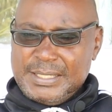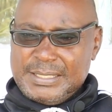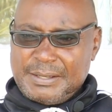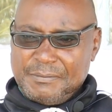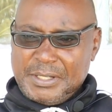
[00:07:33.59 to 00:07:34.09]

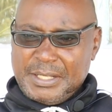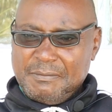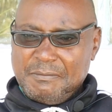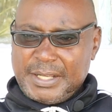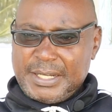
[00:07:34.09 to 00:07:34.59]

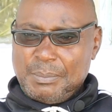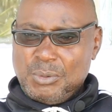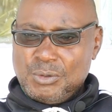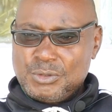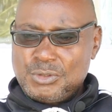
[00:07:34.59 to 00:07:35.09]
intervening
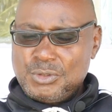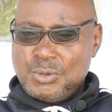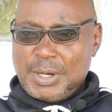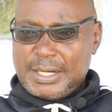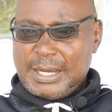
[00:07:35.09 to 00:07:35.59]
variables,
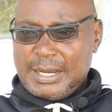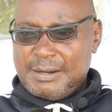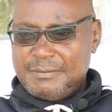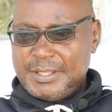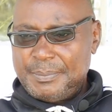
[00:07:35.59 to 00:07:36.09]
you can
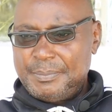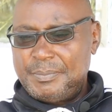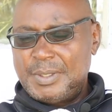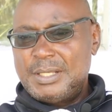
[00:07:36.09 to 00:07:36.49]
have them